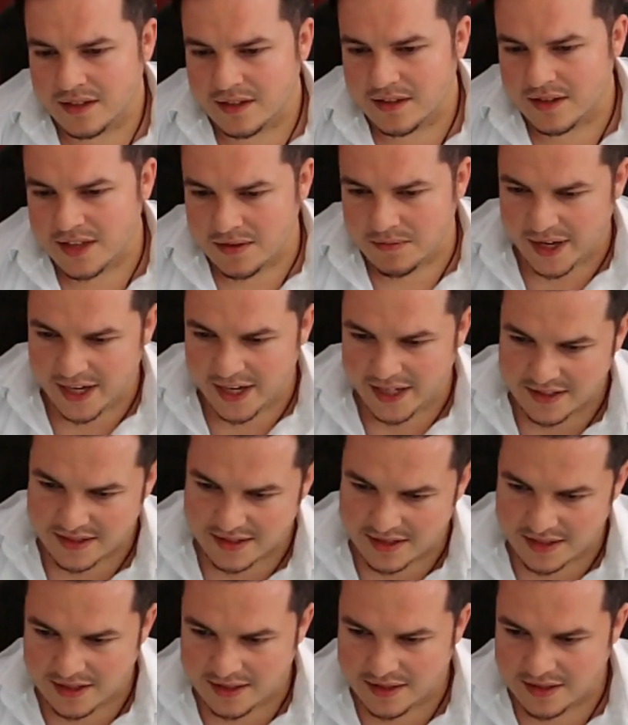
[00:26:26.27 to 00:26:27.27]
that way
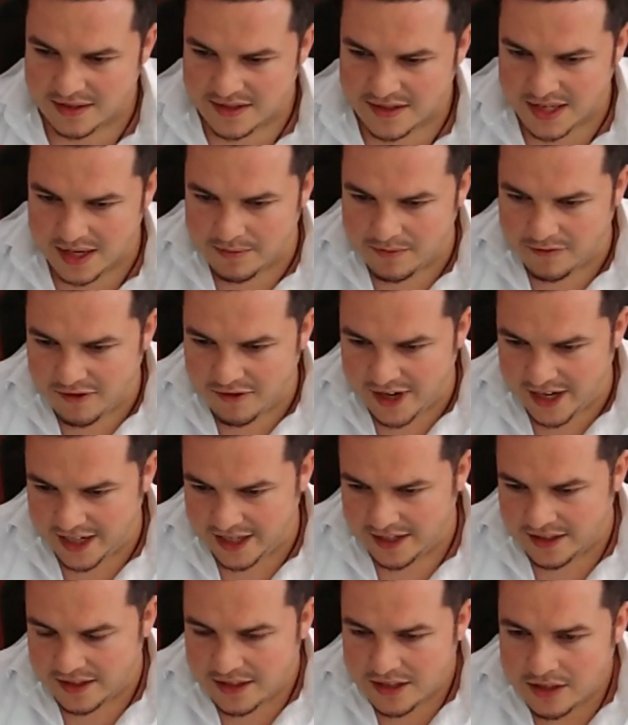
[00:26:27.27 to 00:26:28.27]
in some way,
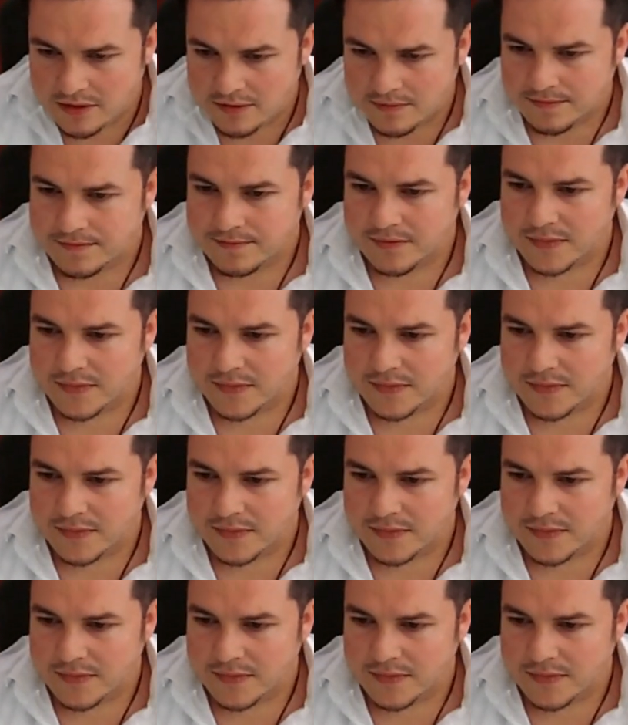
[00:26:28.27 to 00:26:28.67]
you know?